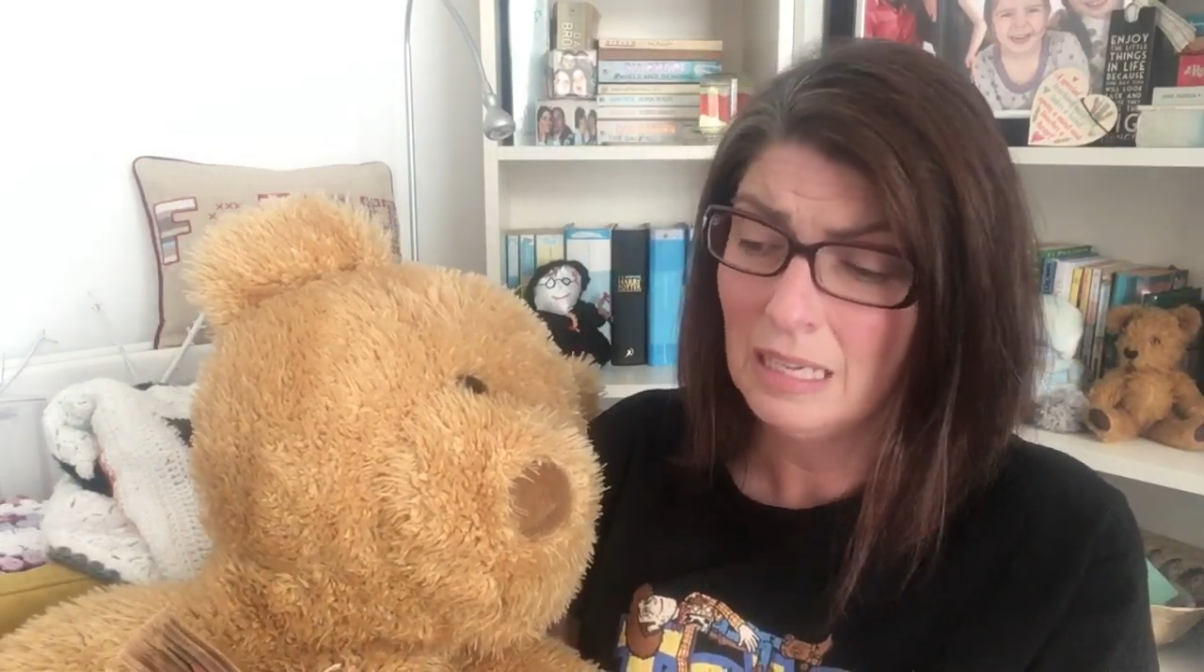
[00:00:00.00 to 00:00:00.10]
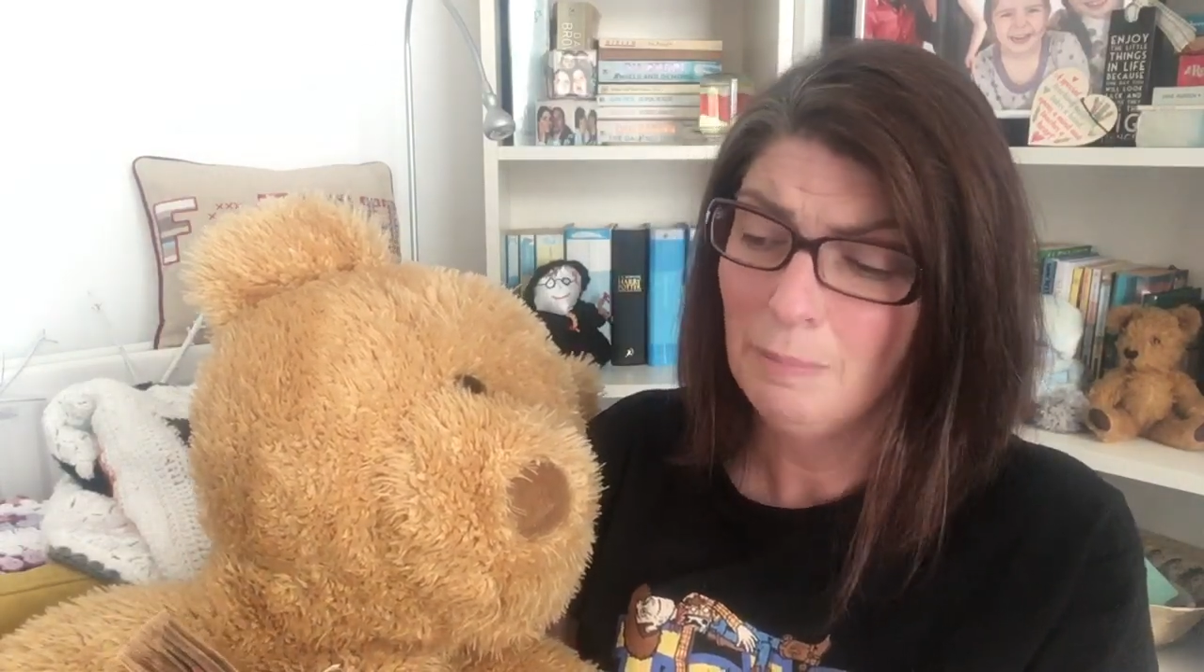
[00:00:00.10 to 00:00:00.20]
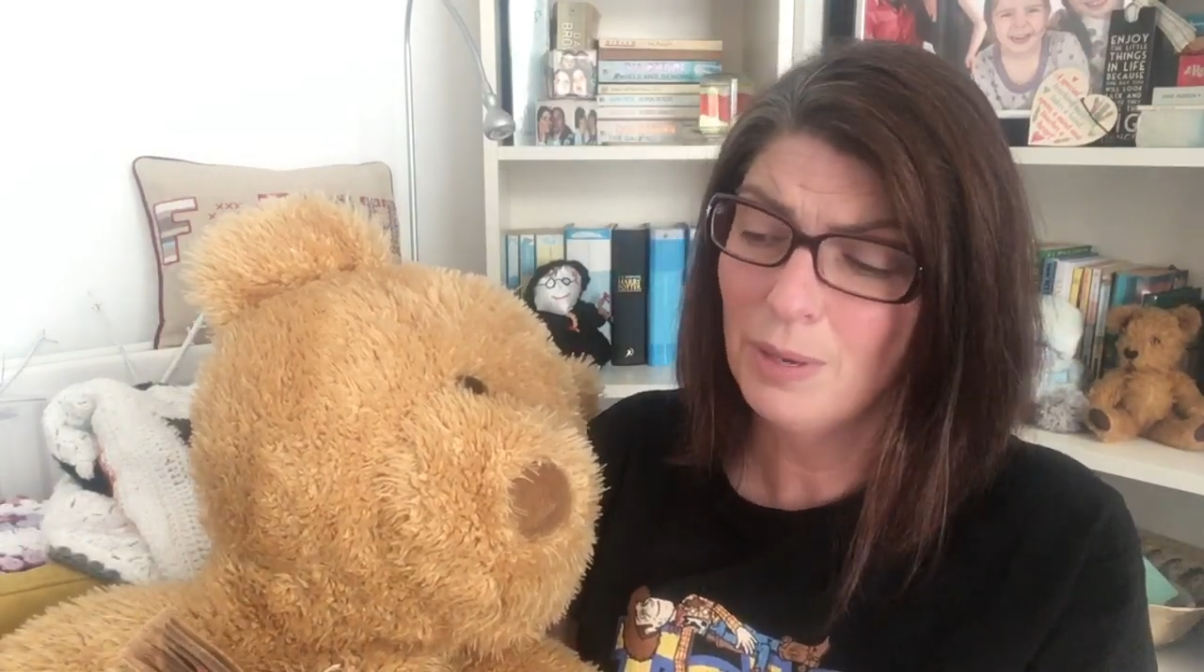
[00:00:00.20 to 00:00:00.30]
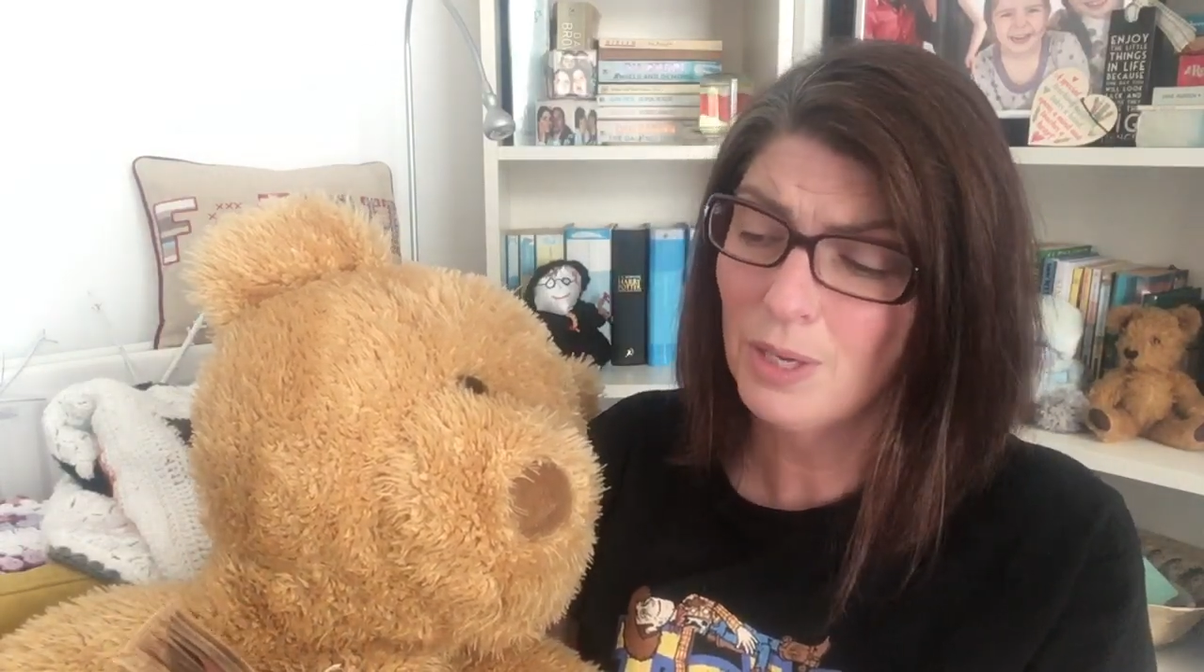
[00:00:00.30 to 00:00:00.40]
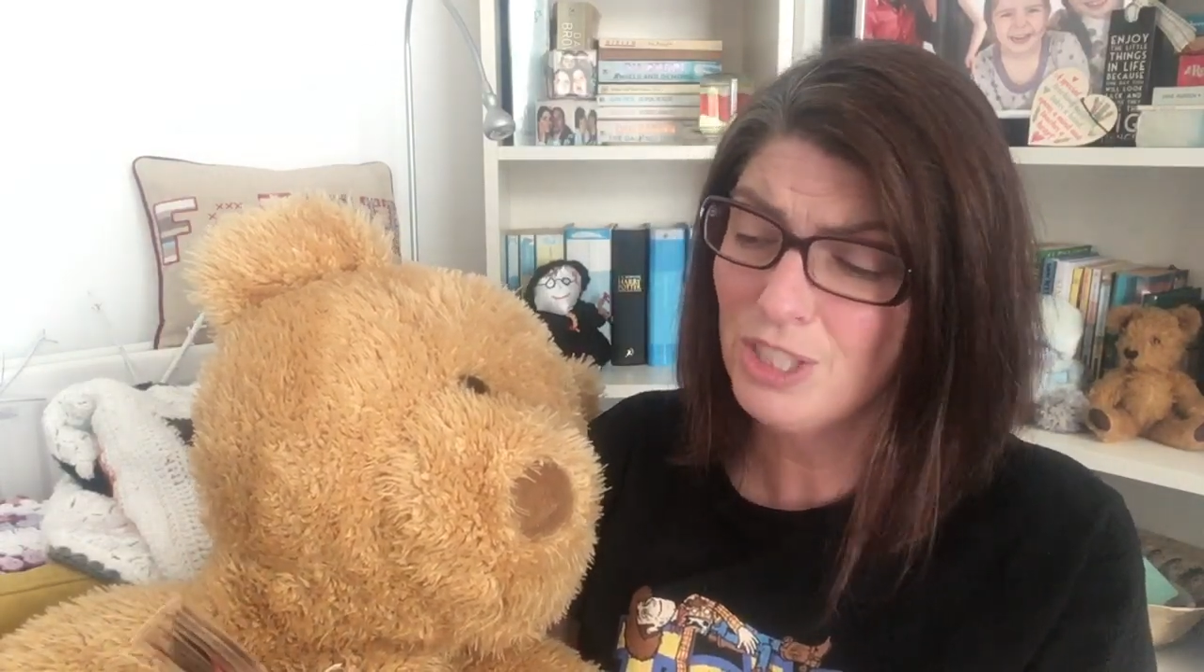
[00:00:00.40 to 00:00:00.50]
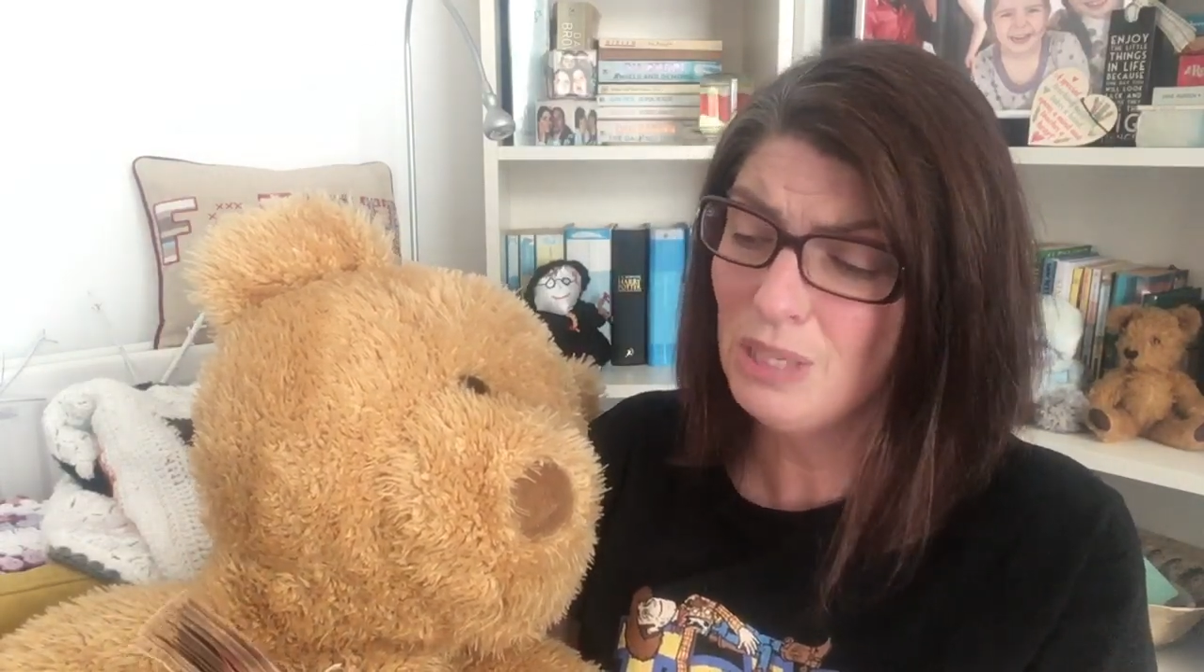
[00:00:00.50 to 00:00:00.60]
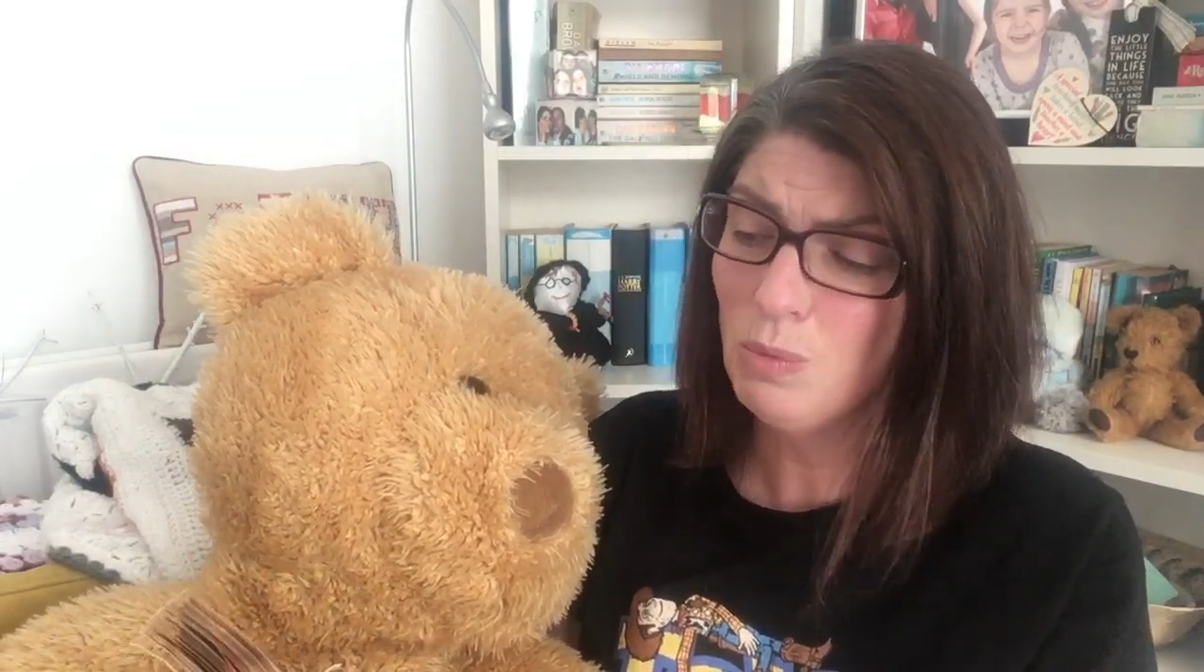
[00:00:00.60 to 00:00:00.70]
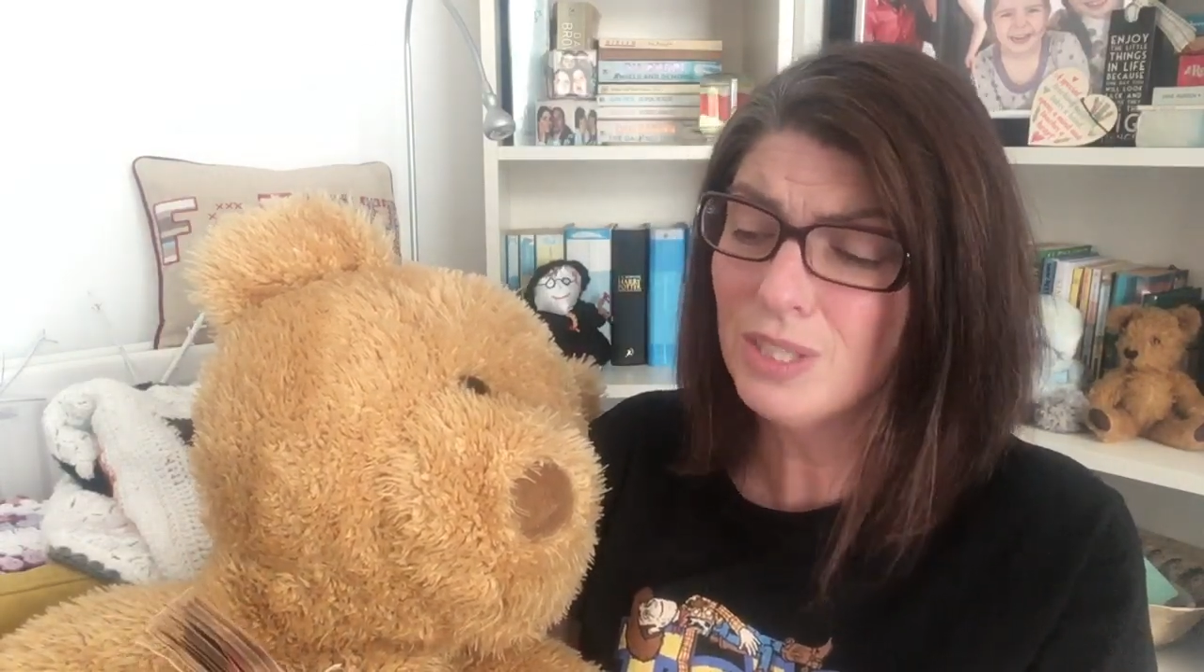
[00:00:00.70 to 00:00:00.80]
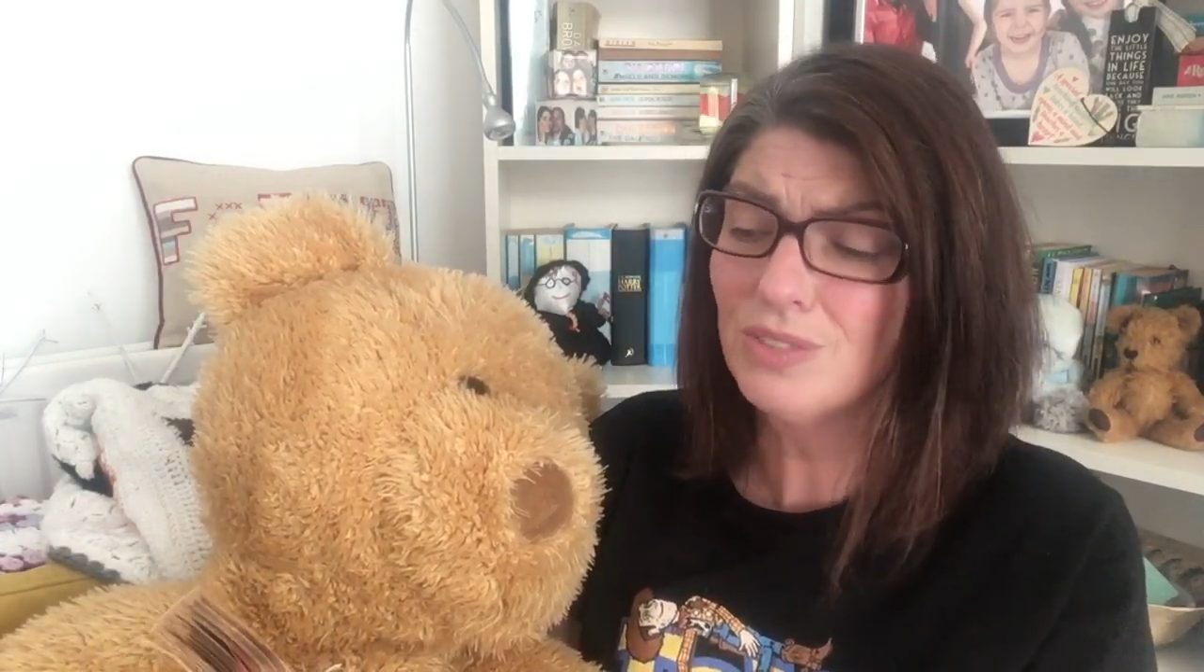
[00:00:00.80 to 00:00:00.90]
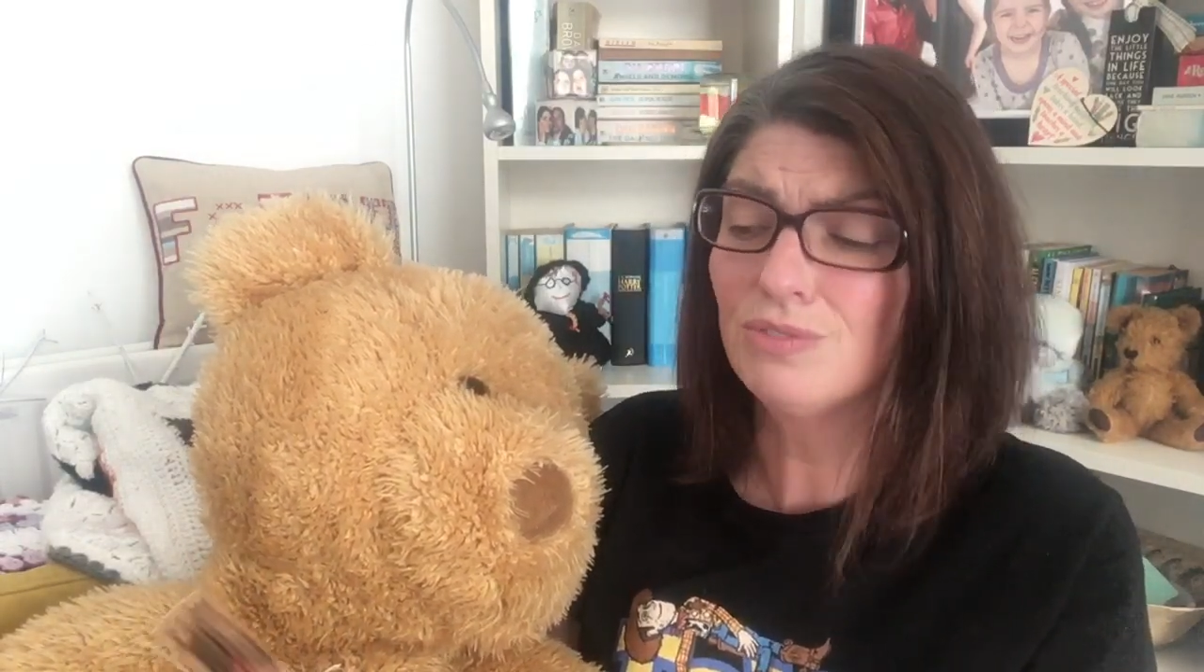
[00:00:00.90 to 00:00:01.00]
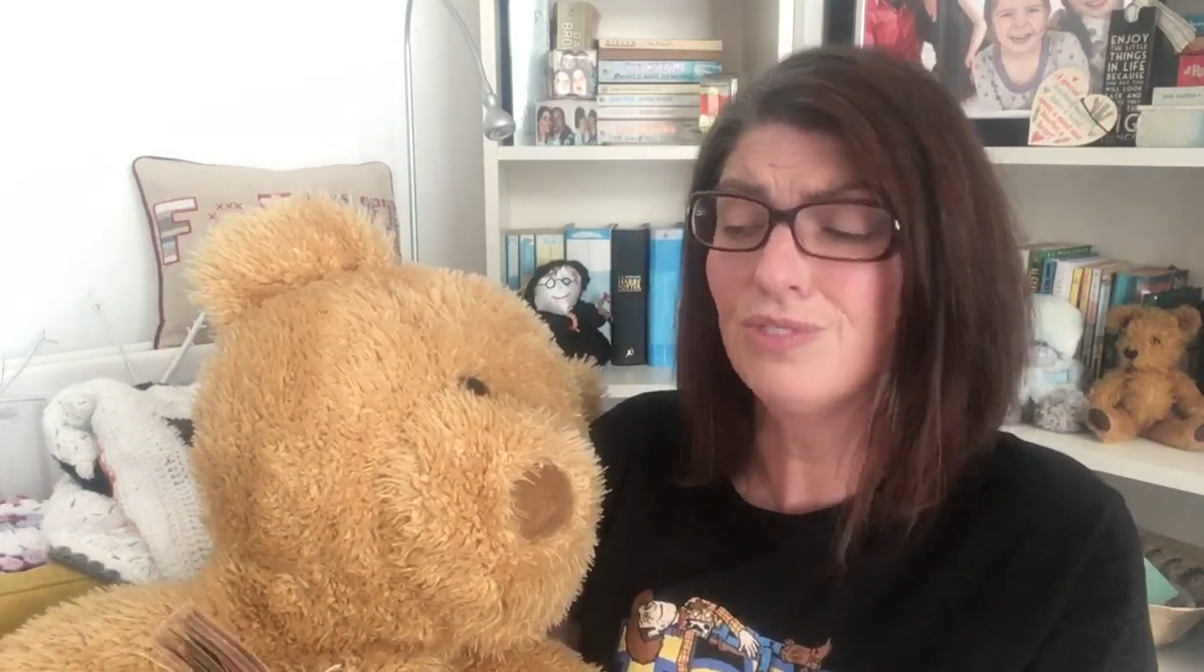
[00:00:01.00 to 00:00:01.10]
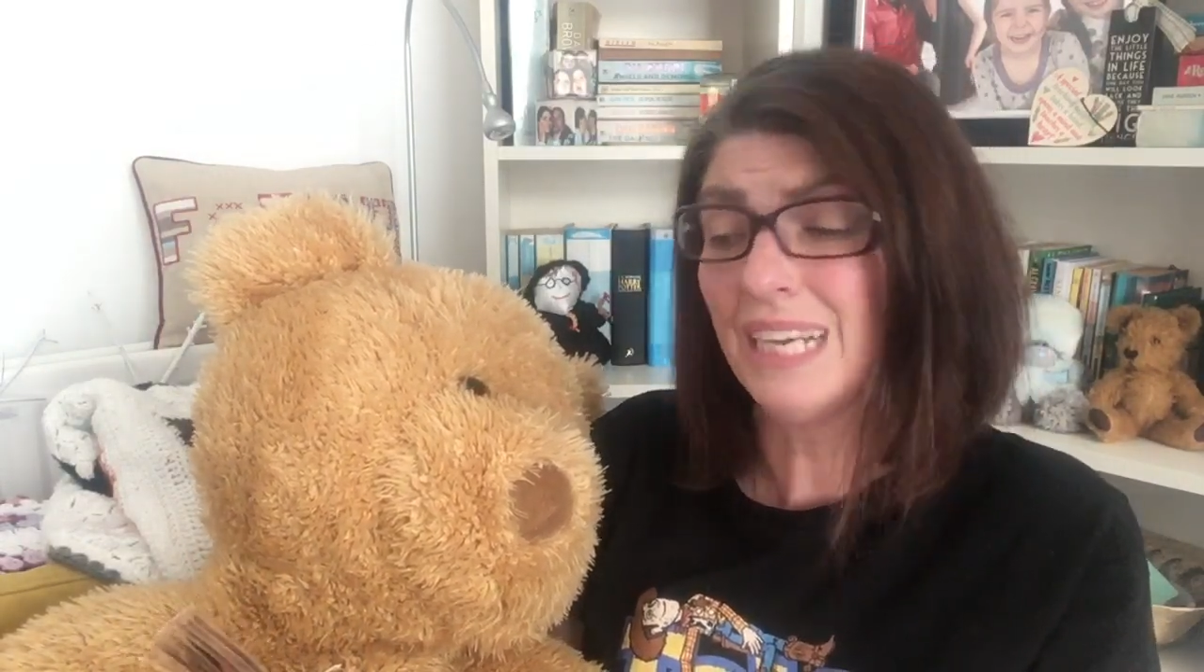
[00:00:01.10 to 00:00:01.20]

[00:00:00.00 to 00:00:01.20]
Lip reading: because she wasn't